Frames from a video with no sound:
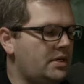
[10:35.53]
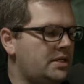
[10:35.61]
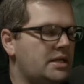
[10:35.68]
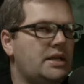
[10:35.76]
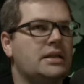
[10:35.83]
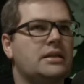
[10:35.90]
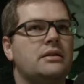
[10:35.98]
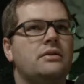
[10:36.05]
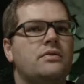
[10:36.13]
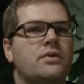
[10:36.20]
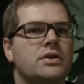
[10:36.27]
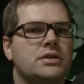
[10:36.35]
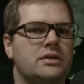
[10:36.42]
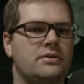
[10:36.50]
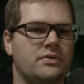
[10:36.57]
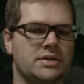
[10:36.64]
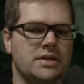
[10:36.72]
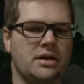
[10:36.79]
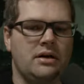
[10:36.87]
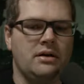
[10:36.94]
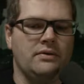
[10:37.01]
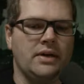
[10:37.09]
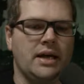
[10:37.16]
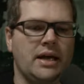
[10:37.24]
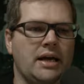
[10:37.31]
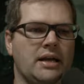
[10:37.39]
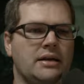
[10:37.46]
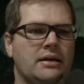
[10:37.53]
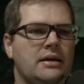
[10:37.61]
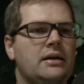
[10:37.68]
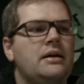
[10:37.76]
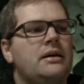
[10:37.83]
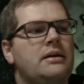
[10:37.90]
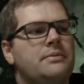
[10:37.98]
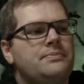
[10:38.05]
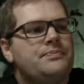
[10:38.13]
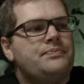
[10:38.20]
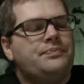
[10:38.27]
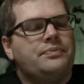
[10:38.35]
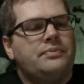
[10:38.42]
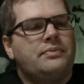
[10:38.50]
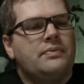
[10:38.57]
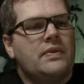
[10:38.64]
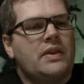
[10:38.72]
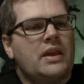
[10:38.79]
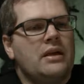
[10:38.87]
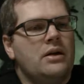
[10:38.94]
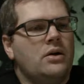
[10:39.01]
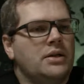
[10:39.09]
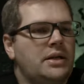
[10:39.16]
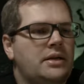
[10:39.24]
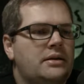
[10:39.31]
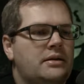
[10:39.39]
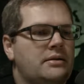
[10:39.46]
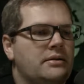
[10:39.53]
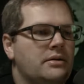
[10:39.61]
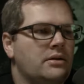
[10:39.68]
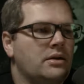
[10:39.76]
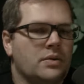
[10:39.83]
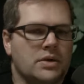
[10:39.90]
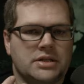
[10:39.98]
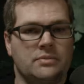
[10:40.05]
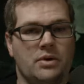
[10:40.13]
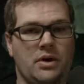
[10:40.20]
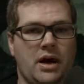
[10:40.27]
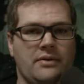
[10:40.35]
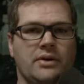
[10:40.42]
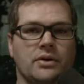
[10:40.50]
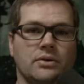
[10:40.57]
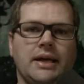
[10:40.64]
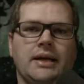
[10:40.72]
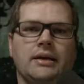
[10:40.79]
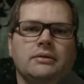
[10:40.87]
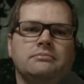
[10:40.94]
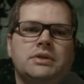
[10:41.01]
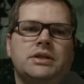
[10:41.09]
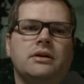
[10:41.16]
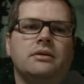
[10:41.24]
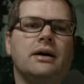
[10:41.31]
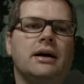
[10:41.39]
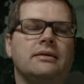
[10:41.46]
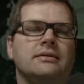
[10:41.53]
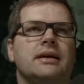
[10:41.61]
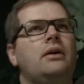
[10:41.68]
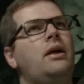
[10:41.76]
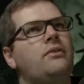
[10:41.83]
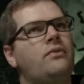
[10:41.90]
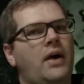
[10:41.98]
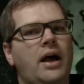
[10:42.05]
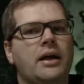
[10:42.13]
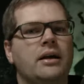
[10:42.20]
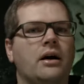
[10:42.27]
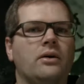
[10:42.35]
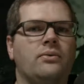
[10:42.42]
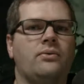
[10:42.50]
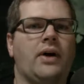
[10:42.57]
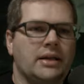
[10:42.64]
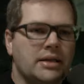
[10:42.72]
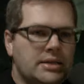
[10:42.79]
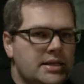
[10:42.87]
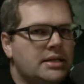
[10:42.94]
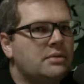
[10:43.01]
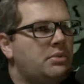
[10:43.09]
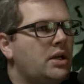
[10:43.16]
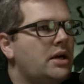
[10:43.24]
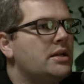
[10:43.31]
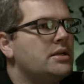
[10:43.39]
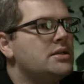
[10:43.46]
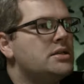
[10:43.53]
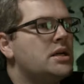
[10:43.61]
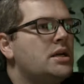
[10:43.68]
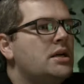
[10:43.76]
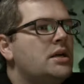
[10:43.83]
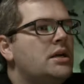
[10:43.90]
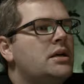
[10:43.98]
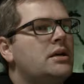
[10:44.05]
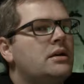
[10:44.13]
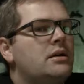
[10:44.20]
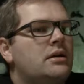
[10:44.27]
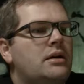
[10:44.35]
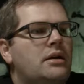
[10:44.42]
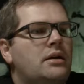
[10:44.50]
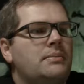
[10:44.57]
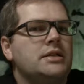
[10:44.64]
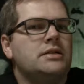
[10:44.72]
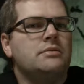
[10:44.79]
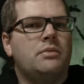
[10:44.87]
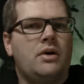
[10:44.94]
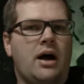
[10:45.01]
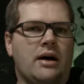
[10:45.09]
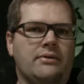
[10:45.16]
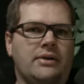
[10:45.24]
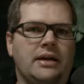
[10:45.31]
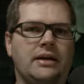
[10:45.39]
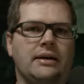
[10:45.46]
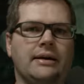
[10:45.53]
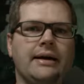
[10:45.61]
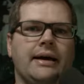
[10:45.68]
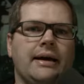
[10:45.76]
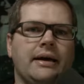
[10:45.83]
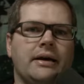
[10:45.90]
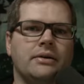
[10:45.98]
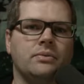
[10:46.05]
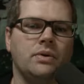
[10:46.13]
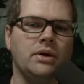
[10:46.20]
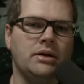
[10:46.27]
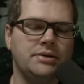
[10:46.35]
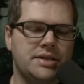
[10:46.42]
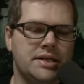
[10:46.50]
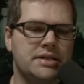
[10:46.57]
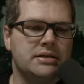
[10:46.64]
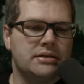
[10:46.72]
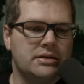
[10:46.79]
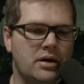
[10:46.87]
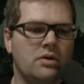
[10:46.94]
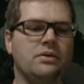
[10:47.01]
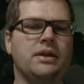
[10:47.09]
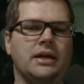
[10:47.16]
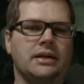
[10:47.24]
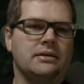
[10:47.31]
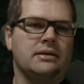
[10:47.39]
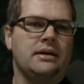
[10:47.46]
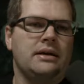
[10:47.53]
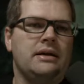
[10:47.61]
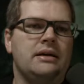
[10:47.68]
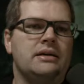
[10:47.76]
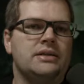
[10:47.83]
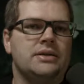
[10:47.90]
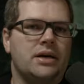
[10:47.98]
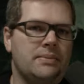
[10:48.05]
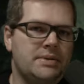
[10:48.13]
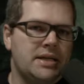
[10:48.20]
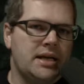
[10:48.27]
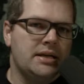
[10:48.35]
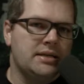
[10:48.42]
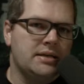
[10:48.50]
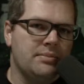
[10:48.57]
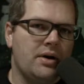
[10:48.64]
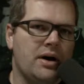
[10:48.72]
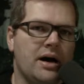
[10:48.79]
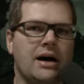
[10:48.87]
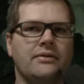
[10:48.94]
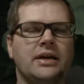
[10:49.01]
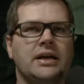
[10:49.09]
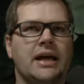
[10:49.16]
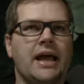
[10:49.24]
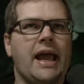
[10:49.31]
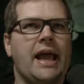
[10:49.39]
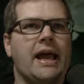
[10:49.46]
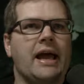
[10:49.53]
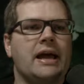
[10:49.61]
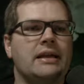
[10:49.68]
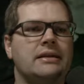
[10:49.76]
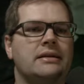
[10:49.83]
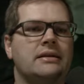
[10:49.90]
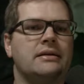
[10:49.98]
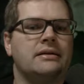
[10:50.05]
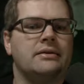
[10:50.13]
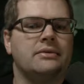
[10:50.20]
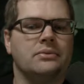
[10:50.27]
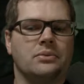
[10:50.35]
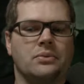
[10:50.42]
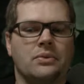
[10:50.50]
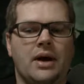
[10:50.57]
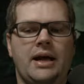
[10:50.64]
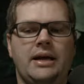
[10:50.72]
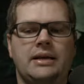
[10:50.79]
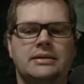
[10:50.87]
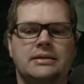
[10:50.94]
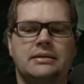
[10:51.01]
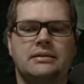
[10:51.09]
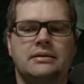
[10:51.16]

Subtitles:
get the new version of Resolve, and it only works on Mojave or later. So I was like, okay, fine. I'll finally take the plunge into Mojave, and we'll just go with it. So I updated to Mojave, and right